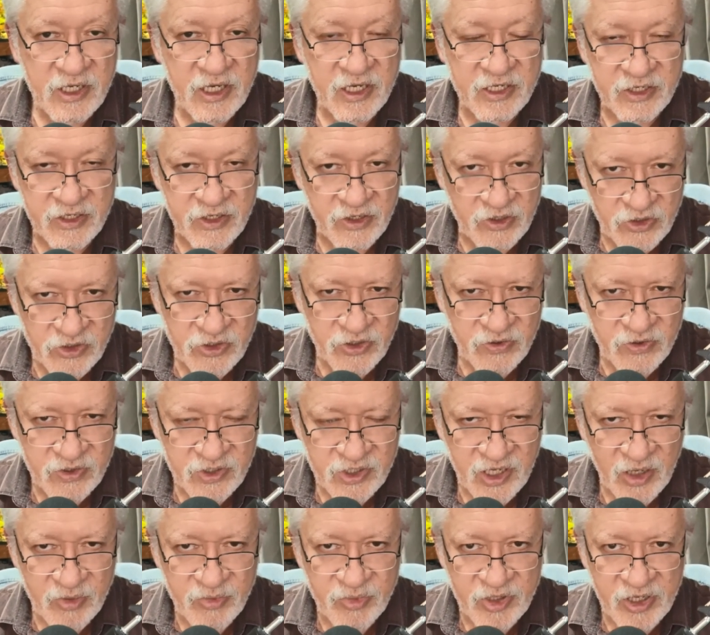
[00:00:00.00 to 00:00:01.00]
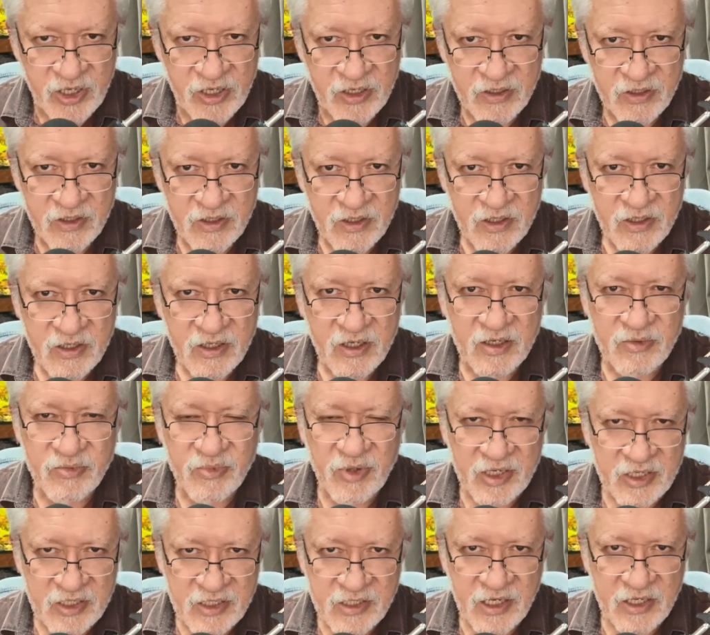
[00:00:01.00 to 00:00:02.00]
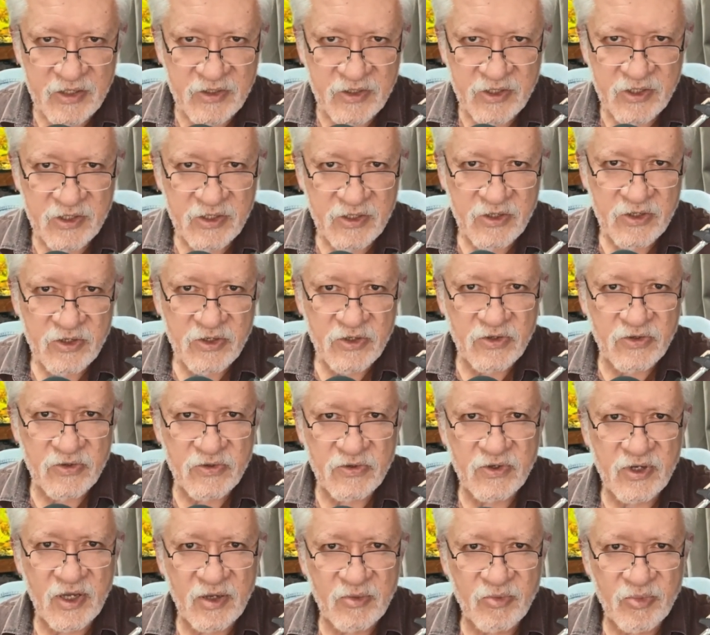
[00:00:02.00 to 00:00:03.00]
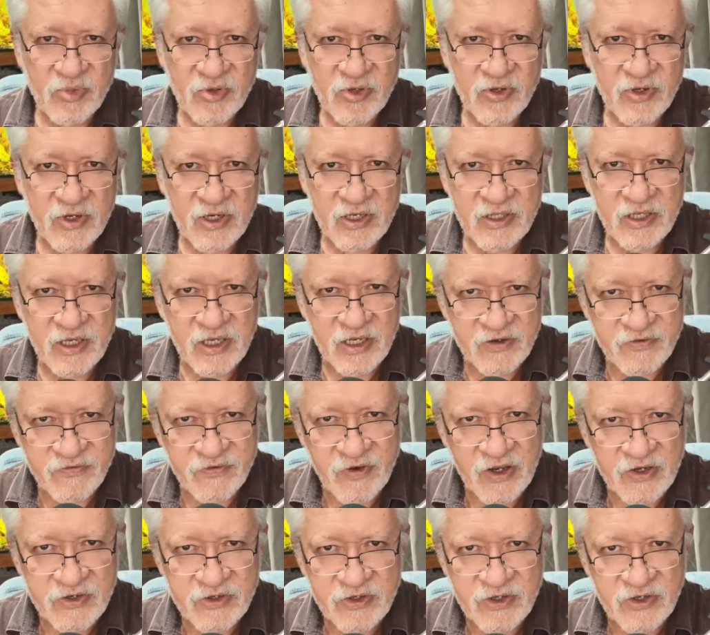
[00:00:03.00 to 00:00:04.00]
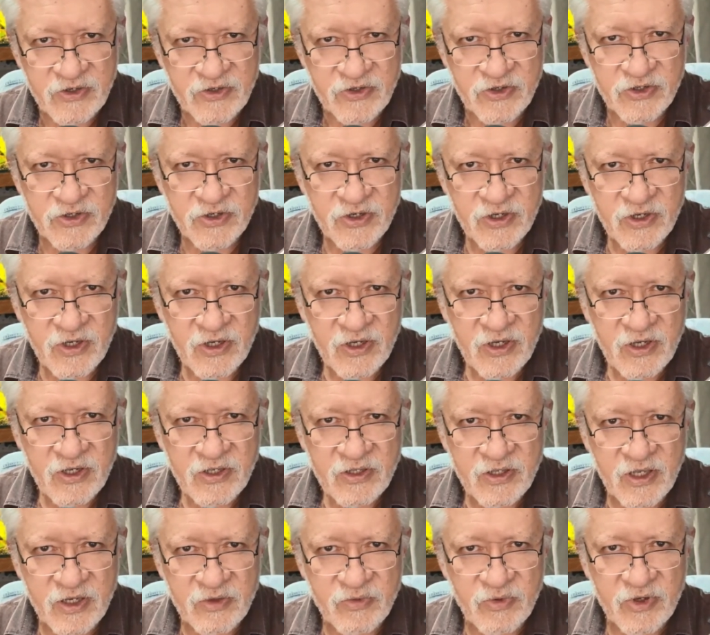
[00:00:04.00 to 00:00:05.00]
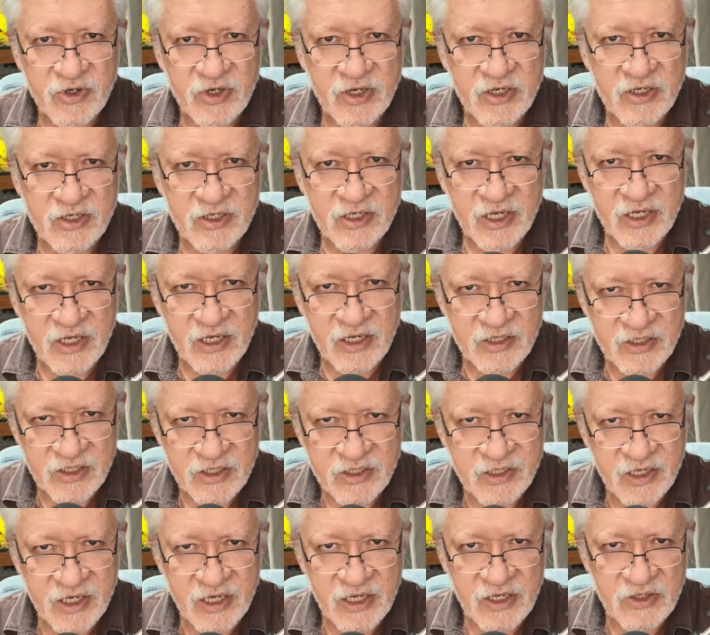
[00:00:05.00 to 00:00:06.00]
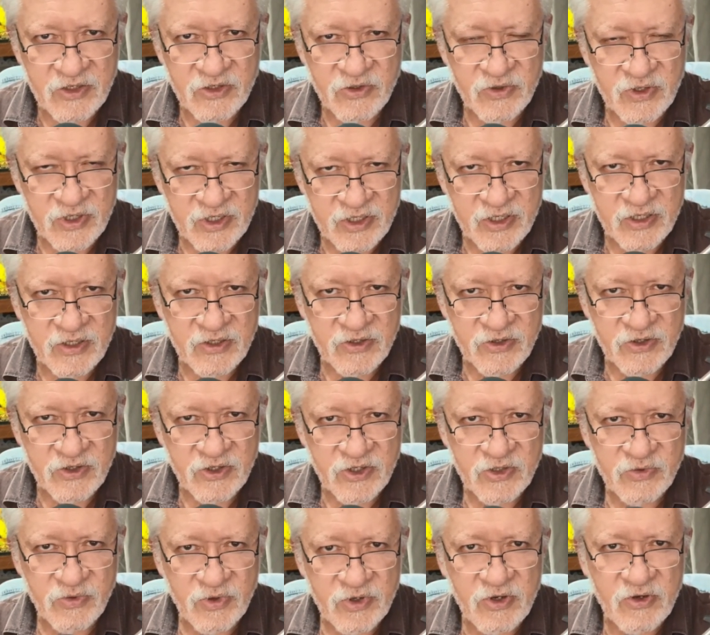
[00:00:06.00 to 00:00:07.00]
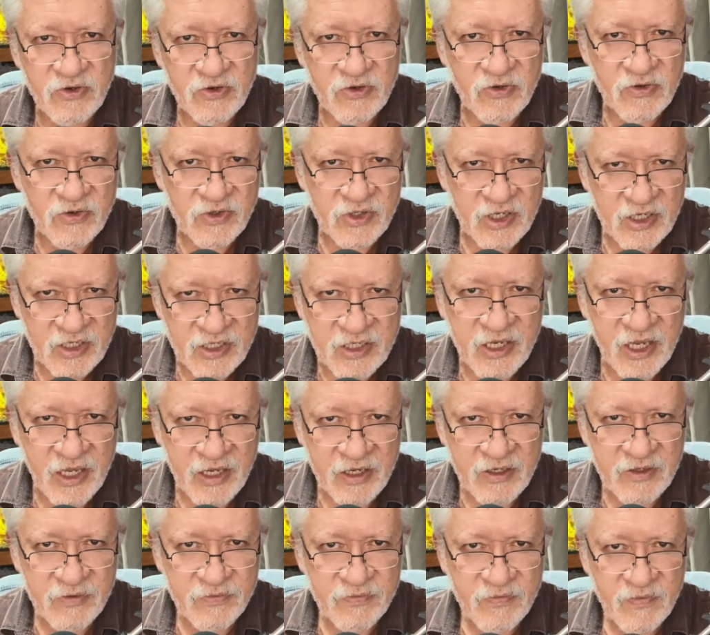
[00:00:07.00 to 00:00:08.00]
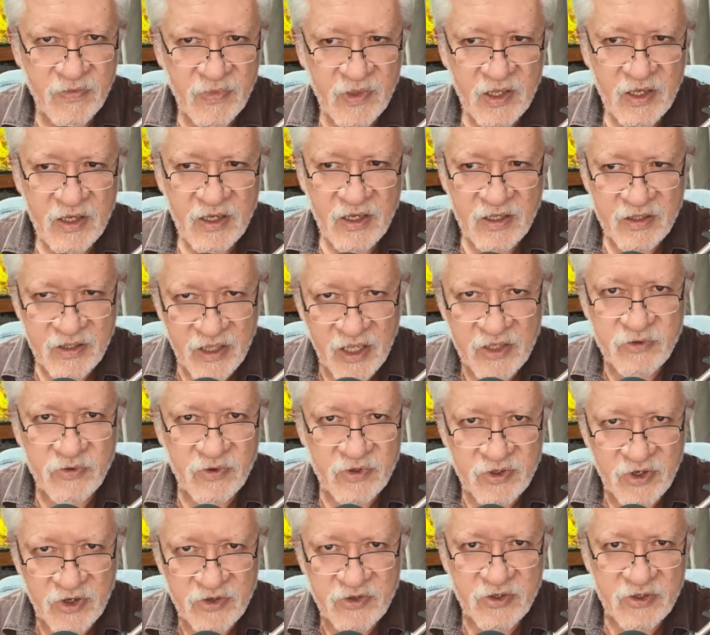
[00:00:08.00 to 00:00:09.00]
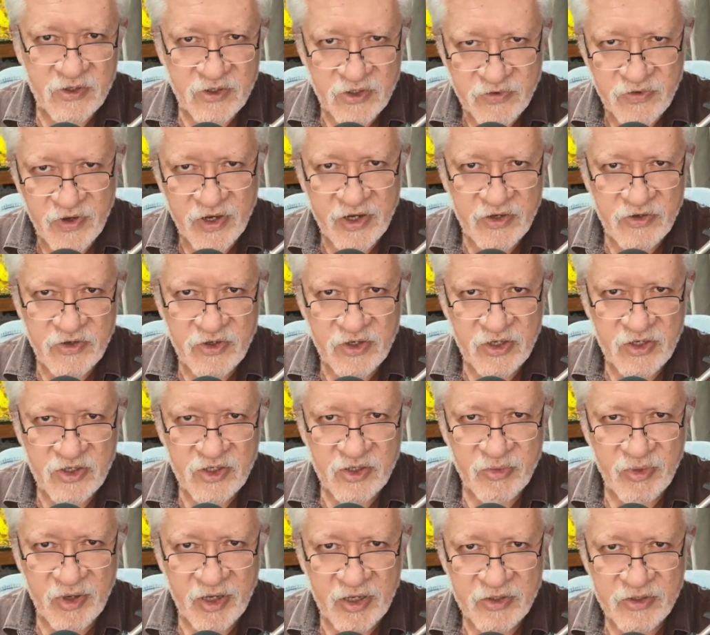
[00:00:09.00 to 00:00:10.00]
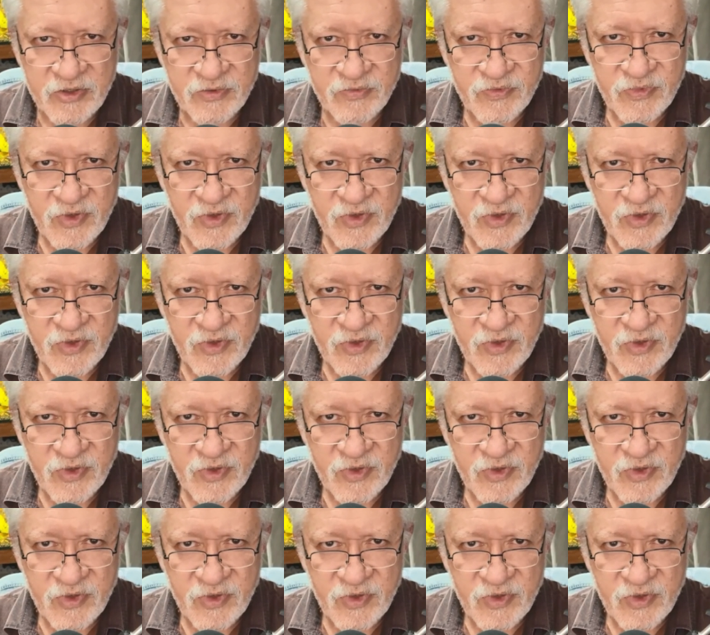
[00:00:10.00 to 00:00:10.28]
at an insurance company, it makes sense to employ the advantage that one entertains or indulges when you're using tech. That's what digital strategy is about,